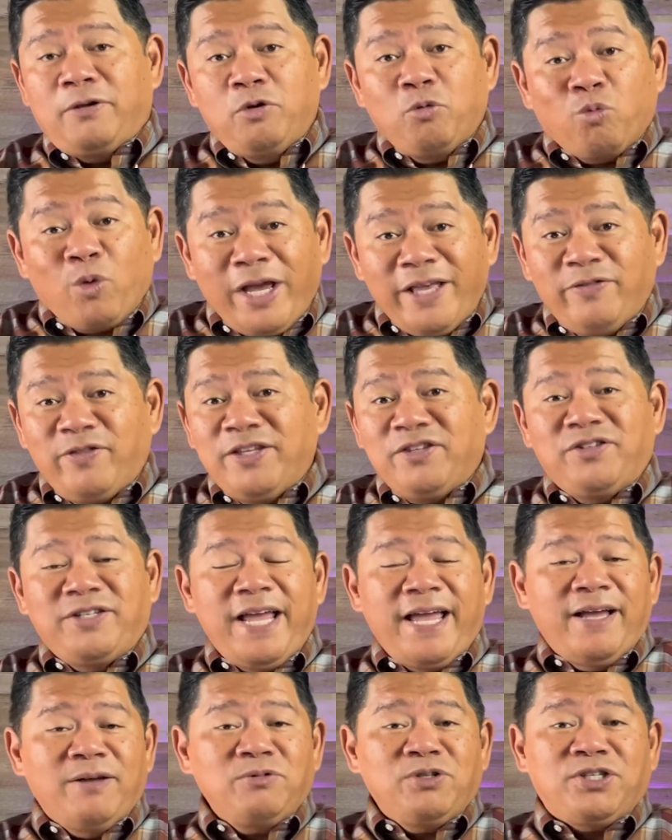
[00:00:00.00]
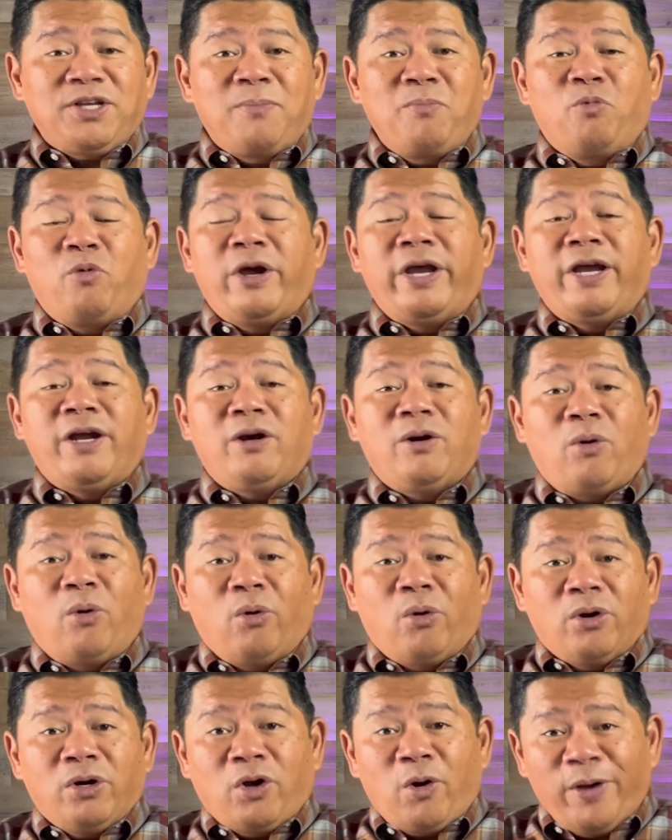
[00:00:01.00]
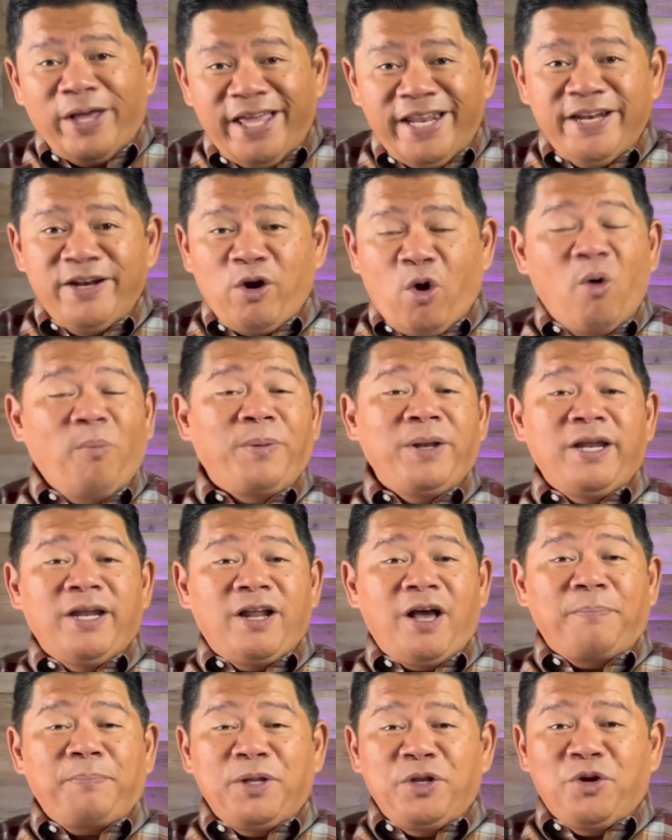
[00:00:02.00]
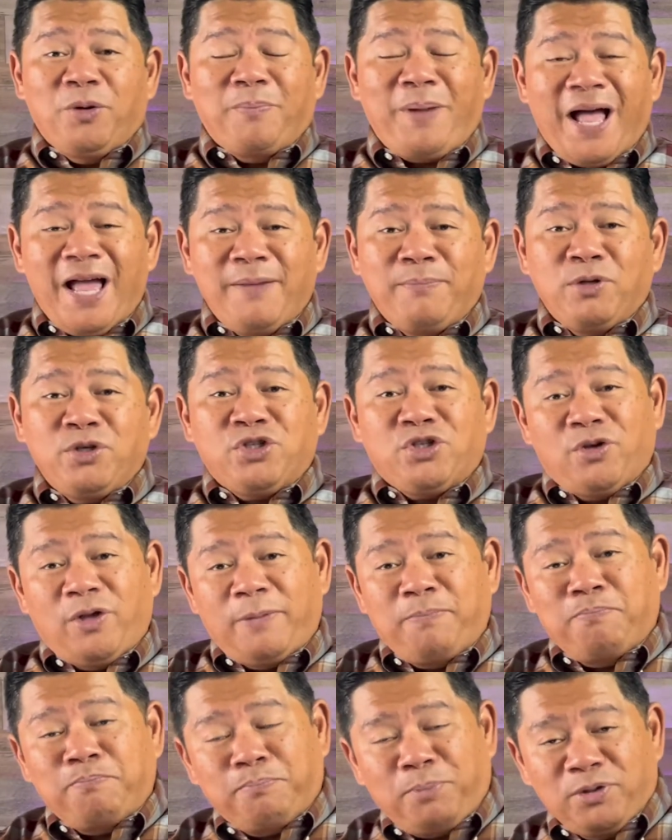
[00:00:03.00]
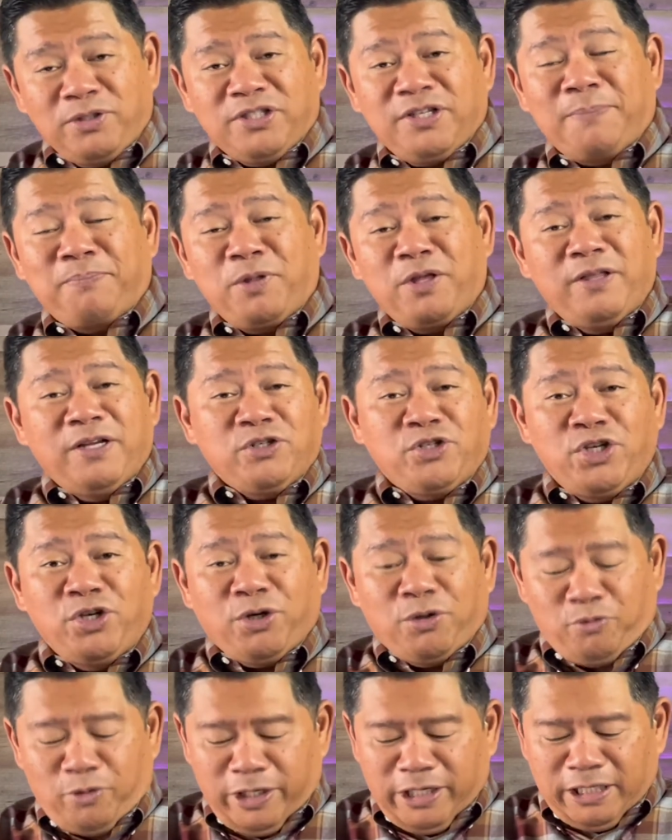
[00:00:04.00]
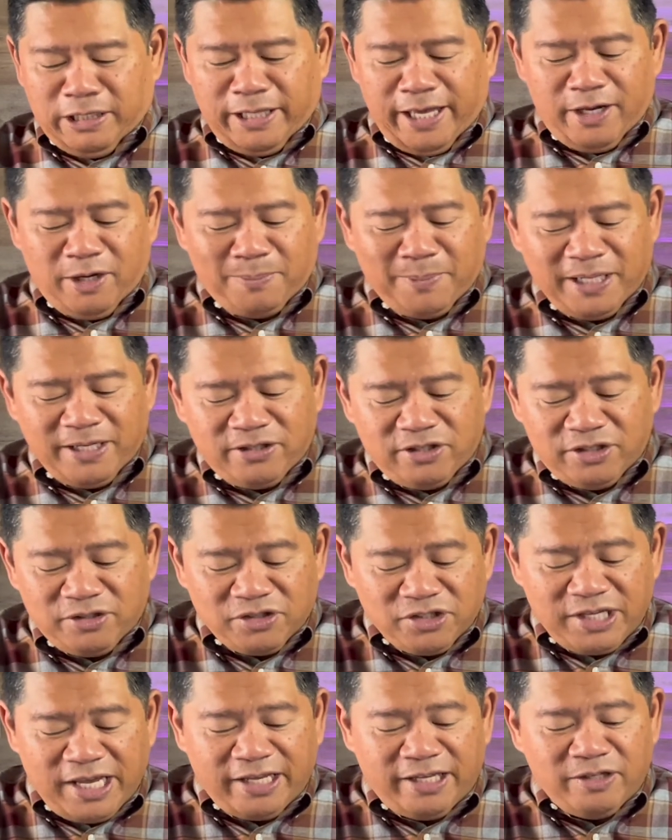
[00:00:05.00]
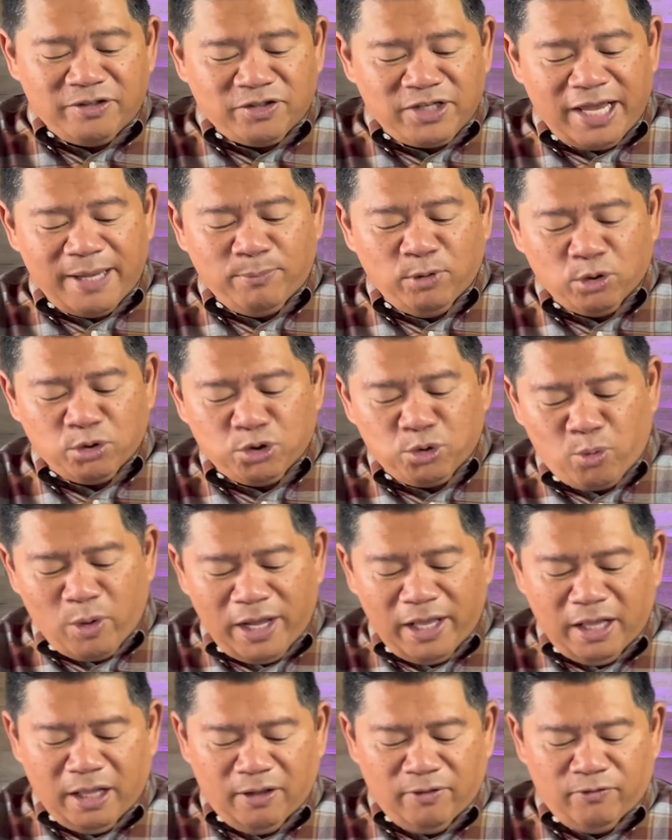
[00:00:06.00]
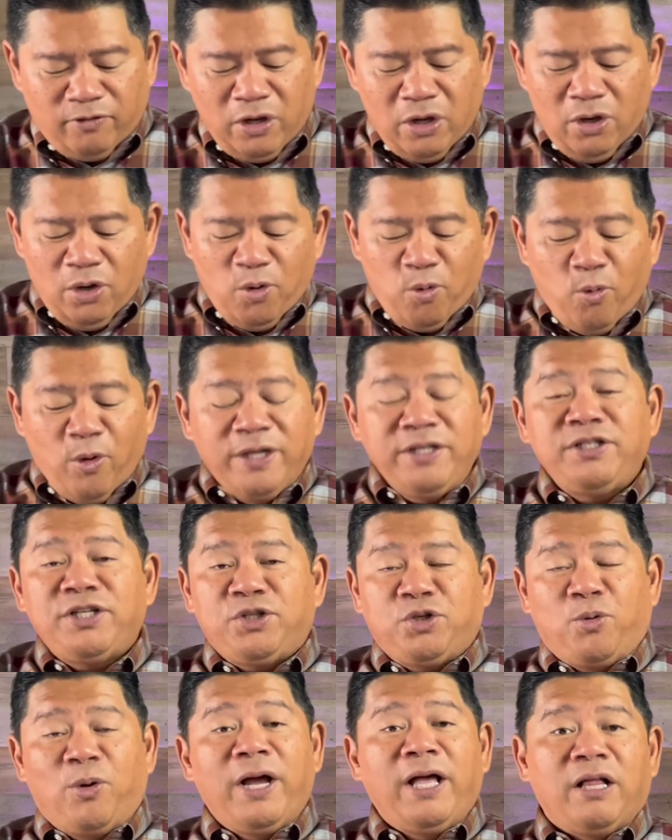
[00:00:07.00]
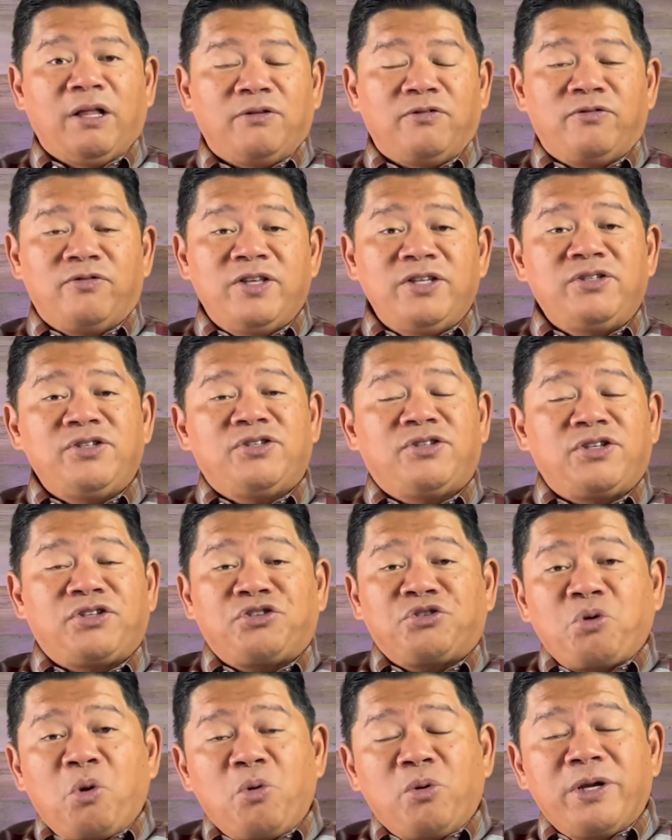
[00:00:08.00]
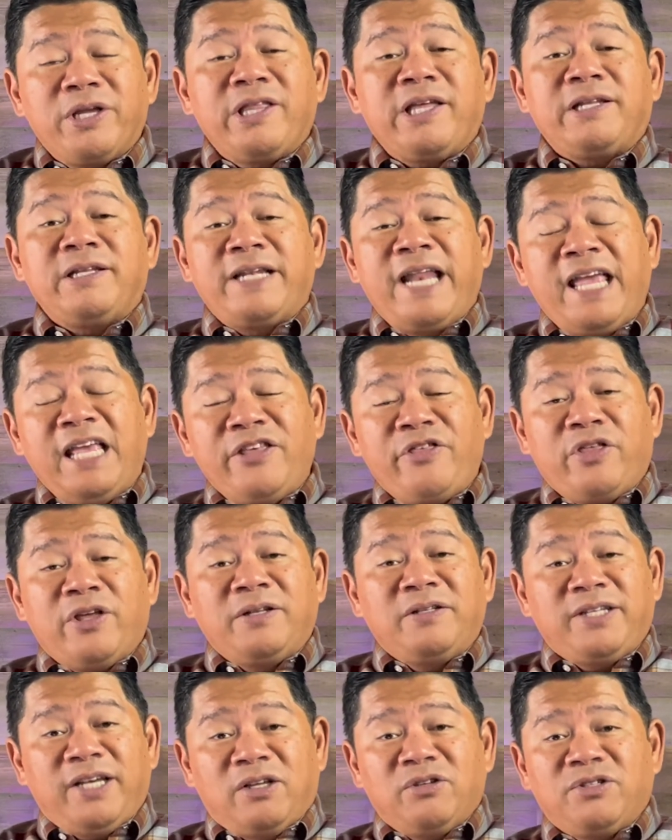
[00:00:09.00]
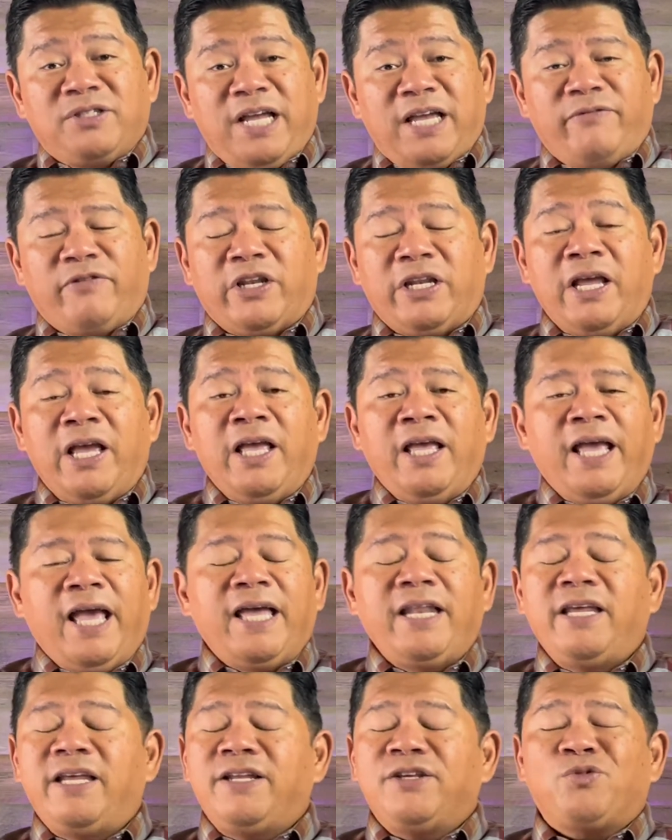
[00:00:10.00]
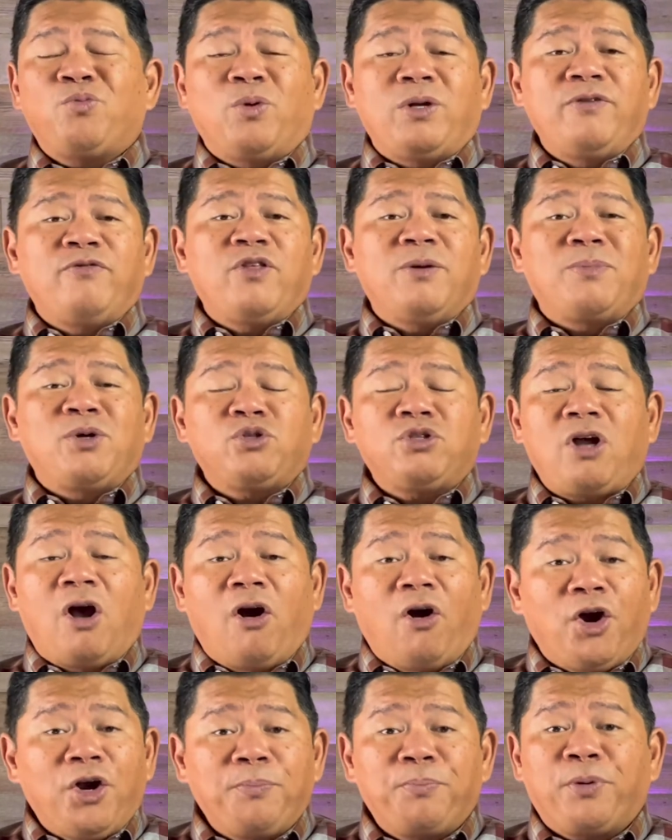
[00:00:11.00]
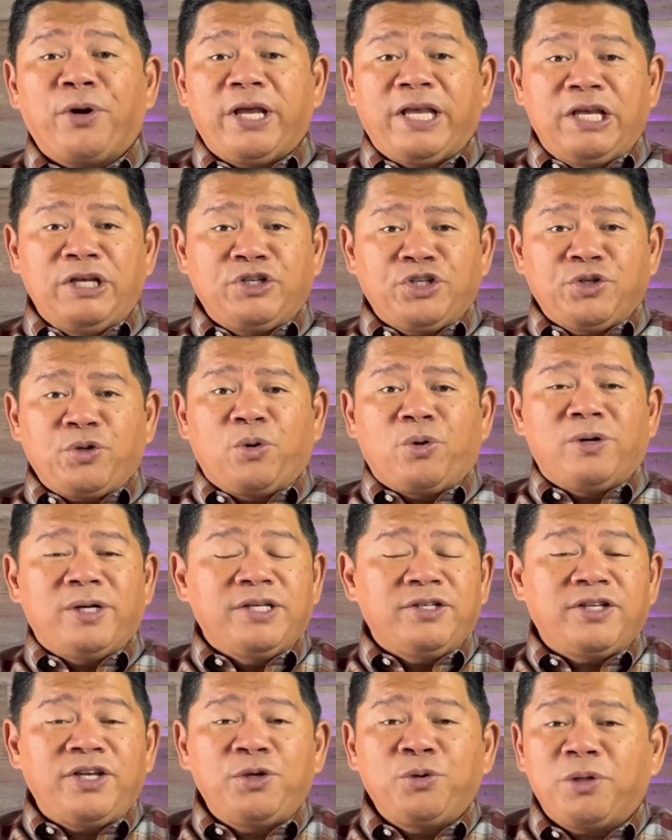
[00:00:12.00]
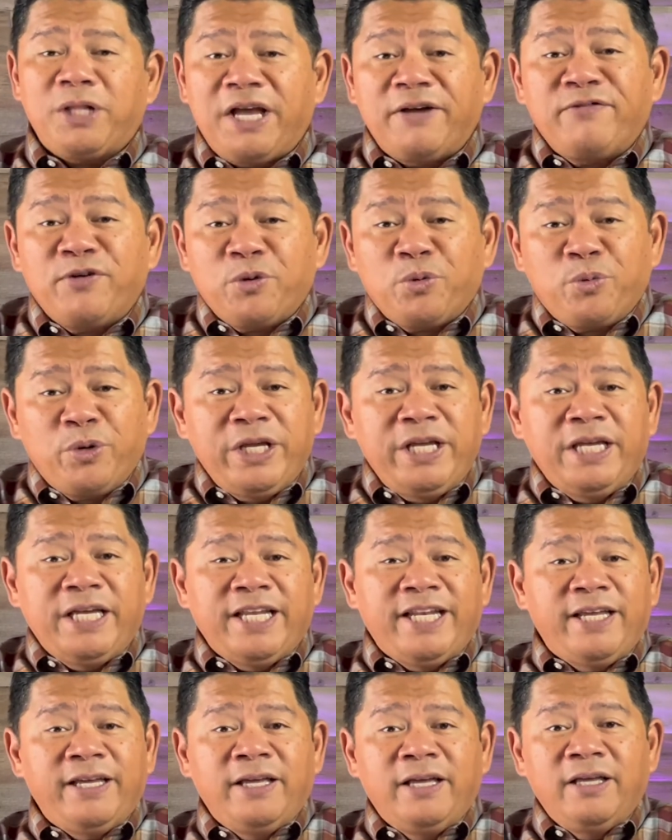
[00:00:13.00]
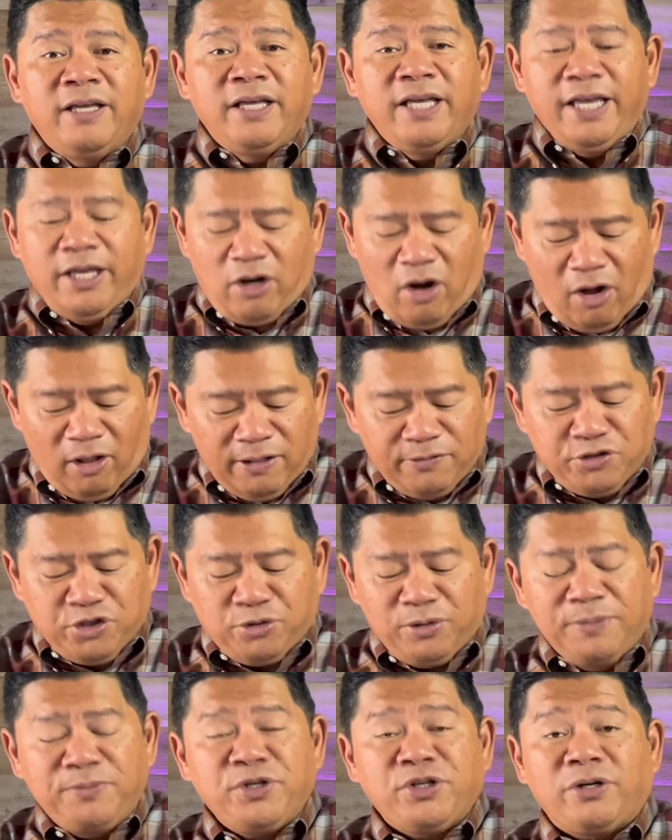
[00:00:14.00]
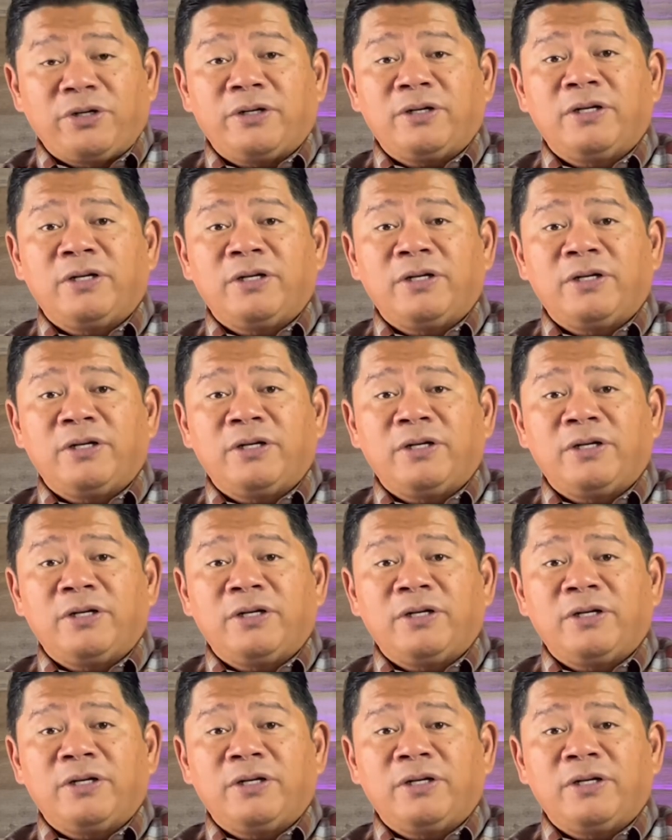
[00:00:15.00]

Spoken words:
write this down somewhere or go ahead and open it up in your Bible so and put something there so you can read it later. But it's in 2 Samuel 12, 1 to 12. This is the story that Nathan tells David. And it is one of the most heartbreaking stories that you'll ever read in all of Scripture.